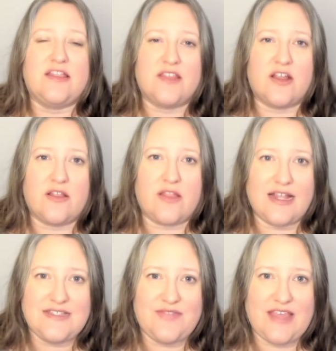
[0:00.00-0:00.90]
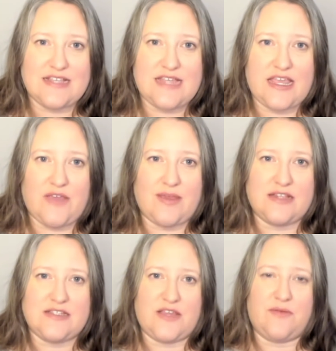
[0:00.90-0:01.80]
There are lots of things that you
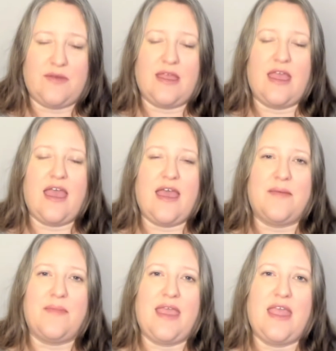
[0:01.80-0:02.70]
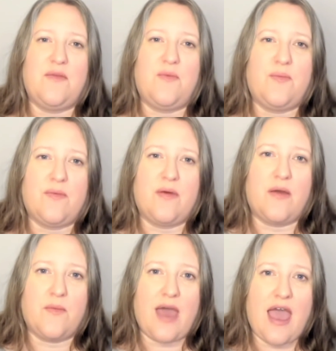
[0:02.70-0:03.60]
can do. And
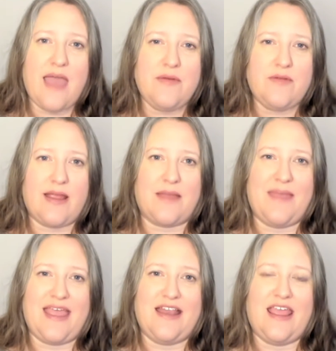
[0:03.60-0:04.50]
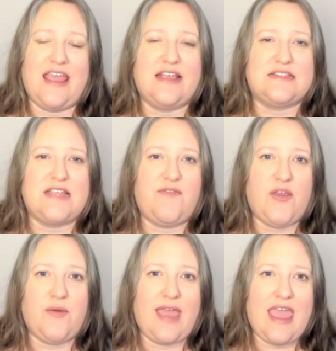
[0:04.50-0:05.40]
what I would recommend is, if
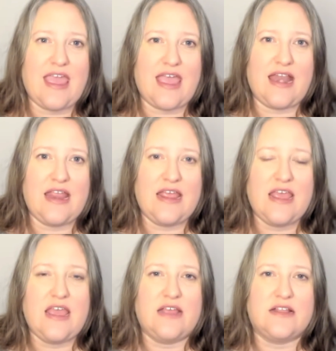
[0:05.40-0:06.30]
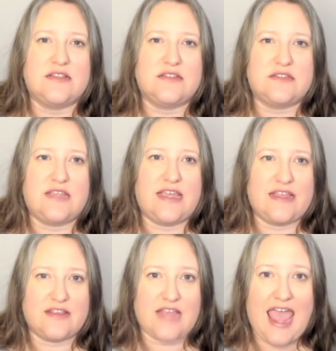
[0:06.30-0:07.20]
you can
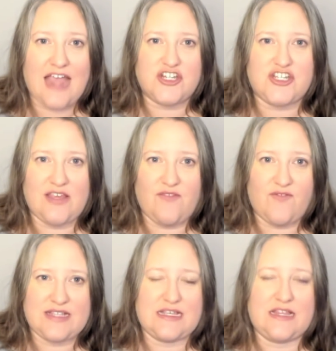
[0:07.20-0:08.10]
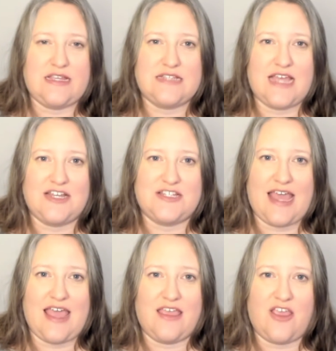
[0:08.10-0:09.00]
actually physically touch
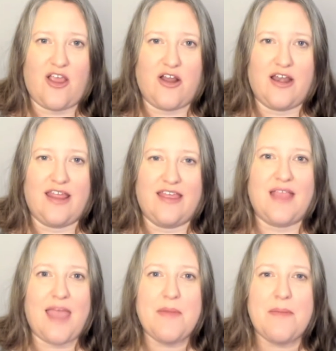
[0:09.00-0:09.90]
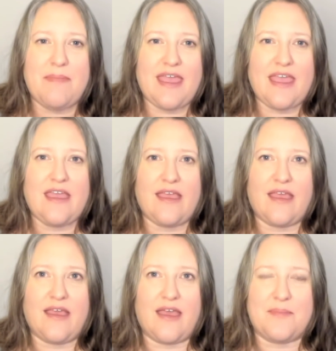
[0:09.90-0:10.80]
that yarn. I'm a big
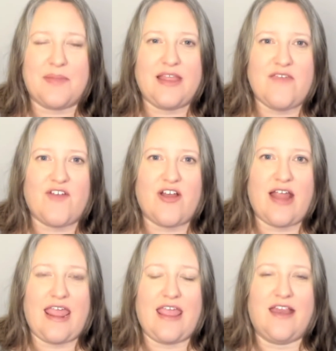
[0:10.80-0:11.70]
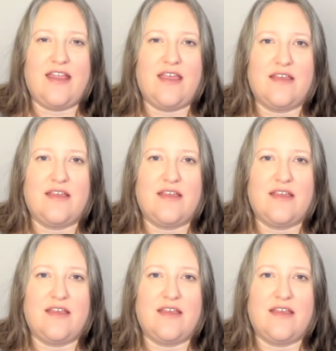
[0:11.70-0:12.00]
believer in